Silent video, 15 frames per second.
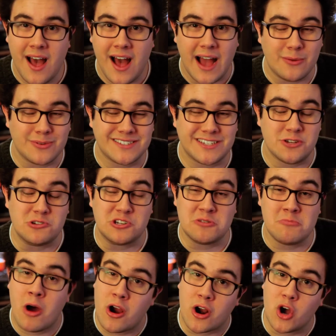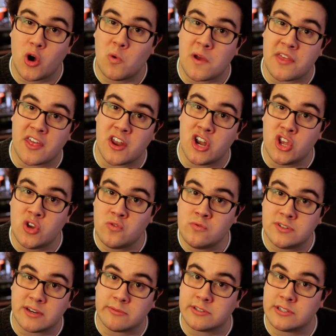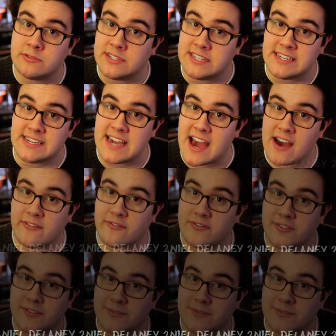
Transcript: I will see you tomorrow with a new W T F.